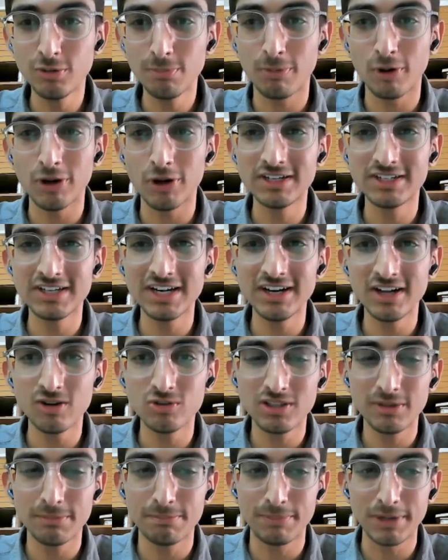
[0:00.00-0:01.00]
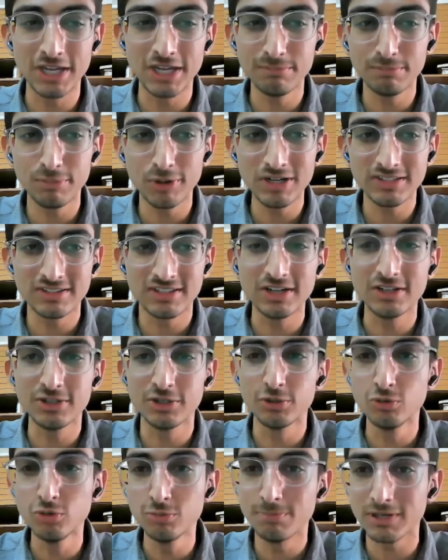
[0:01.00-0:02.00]
Pointed out the pain point that
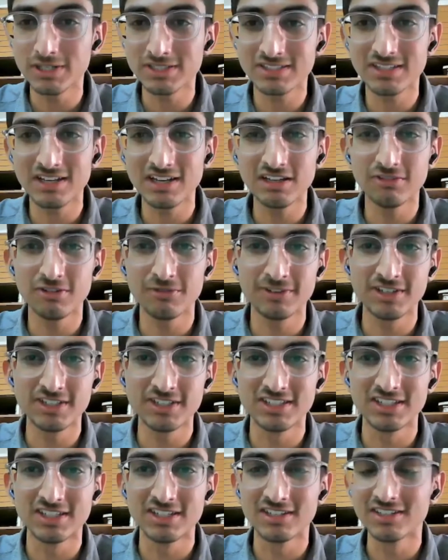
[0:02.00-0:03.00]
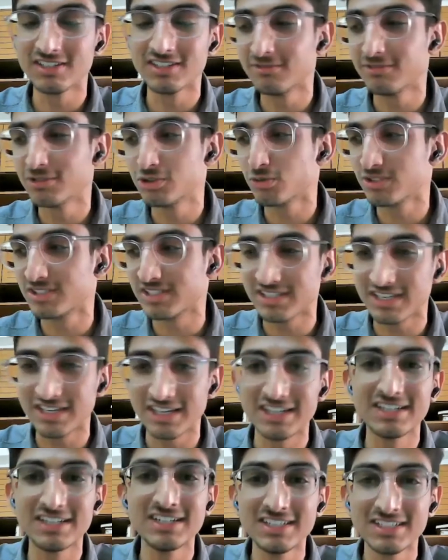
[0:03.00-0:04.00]
you personally were facing, which was
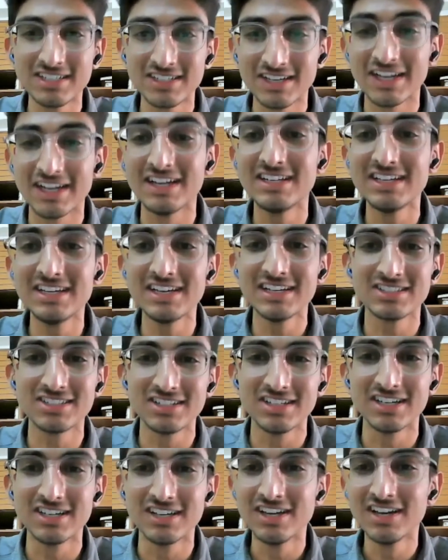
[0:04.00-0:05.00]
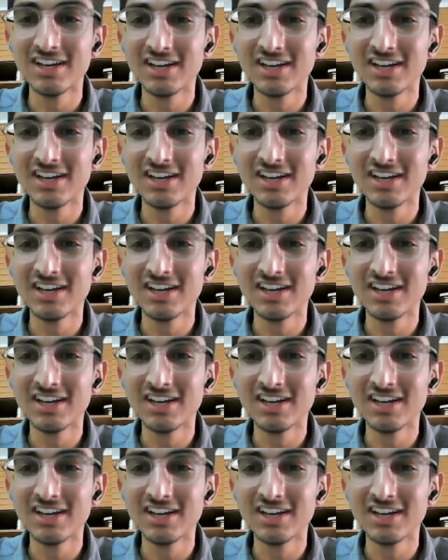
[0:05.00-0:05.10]
ADHD,